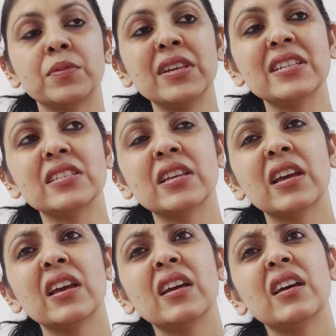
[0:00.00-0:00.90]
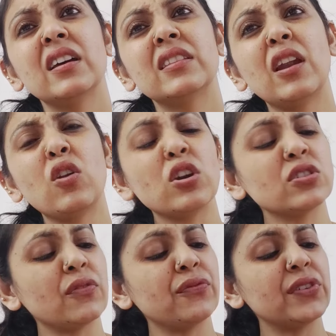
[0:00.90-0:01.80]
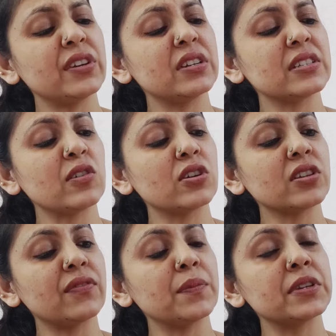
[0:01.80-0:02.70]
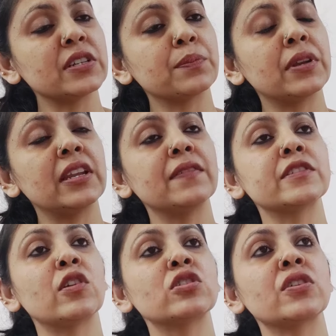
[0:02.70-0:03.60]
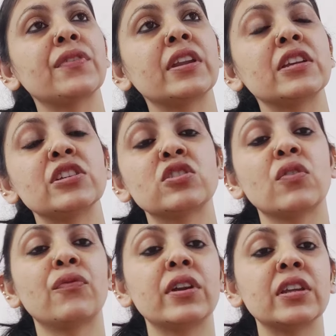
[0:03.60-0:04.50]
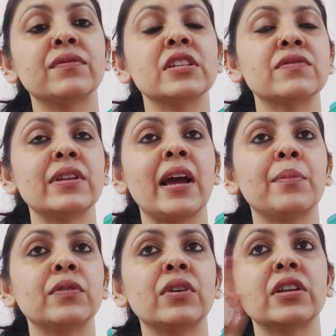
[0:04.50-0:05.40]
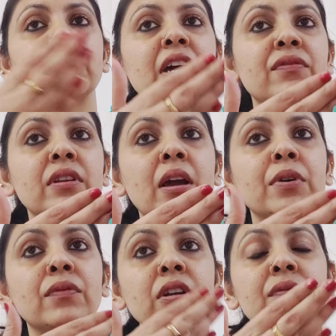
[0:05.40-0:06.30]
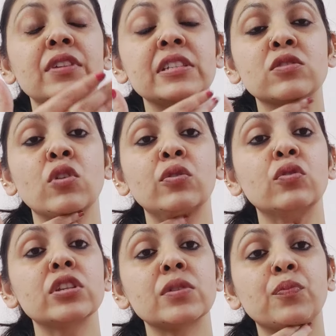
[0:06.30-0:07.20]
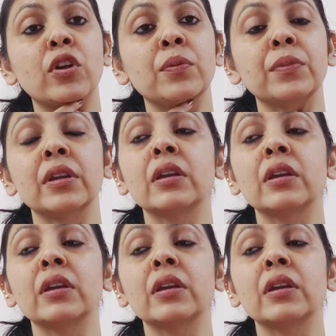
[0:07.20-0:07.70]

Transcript: Yes, there are lots of fears, lots of limiting beliefs, lots of energies of what if this will happen, what if that will happen, what if this is going to disappoint me